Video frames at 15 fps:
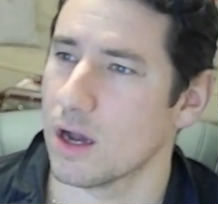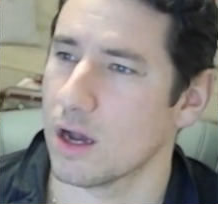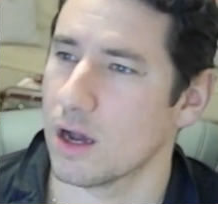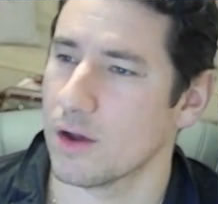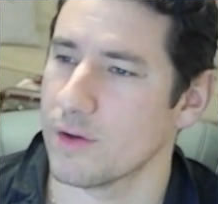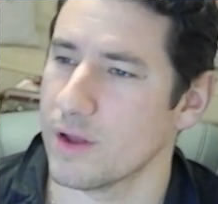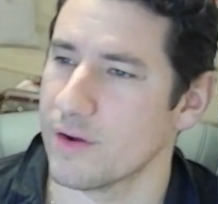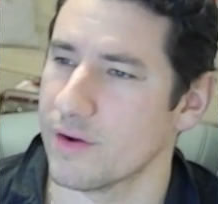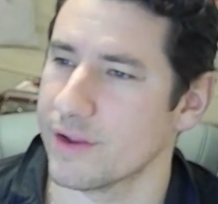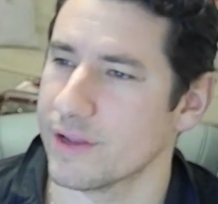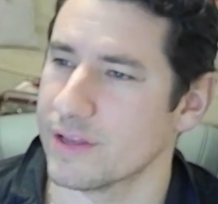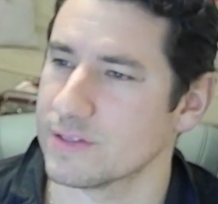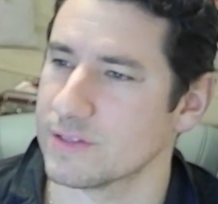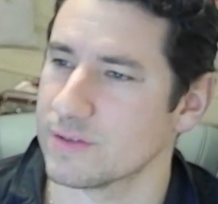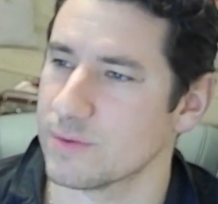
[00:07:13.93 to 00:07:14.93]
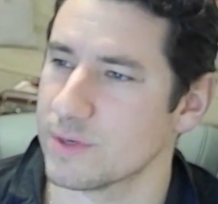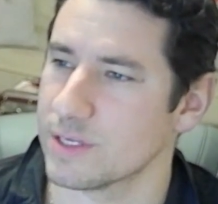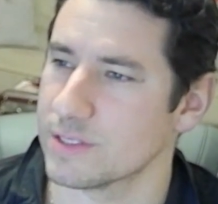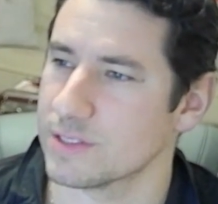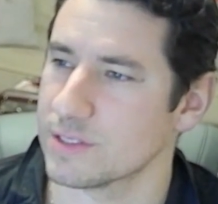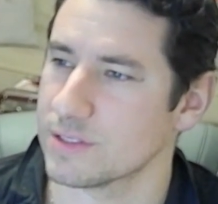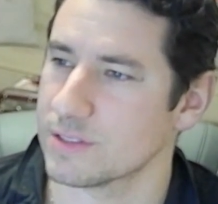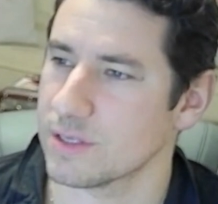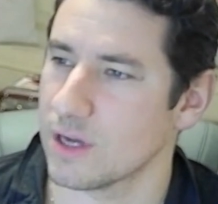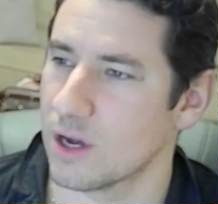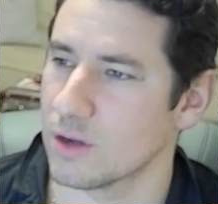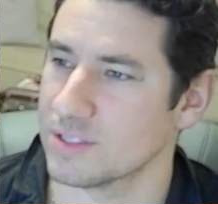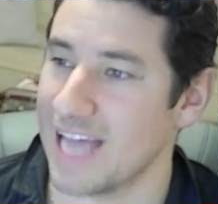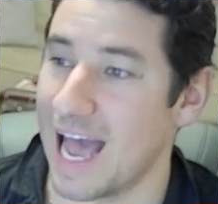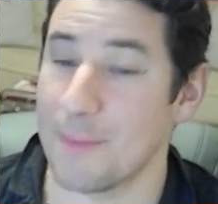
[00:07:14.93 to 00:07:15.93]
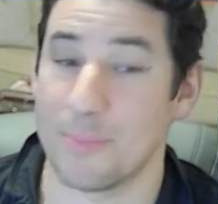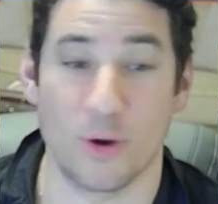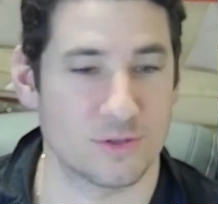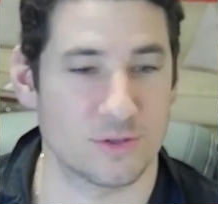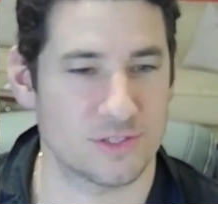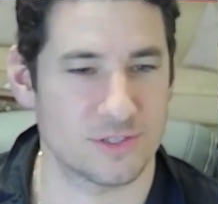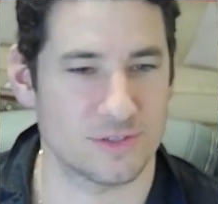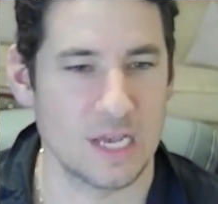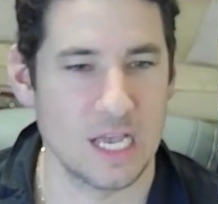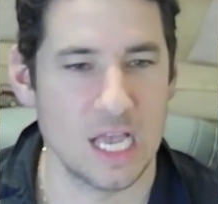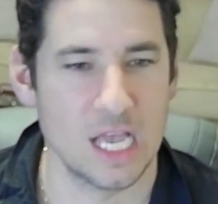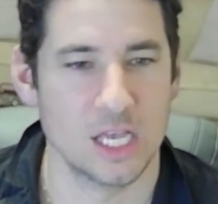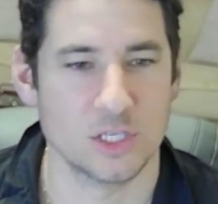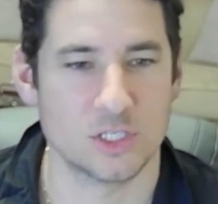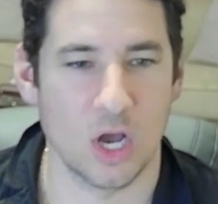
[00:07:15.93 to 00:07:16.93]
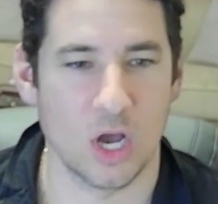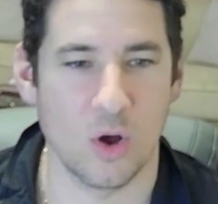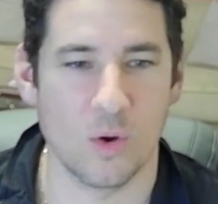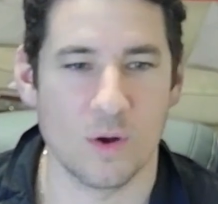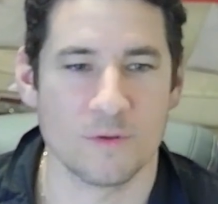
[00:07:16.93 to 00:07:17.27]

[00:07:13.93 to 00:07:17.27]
Here he is. What is this? Oh, Zappos. So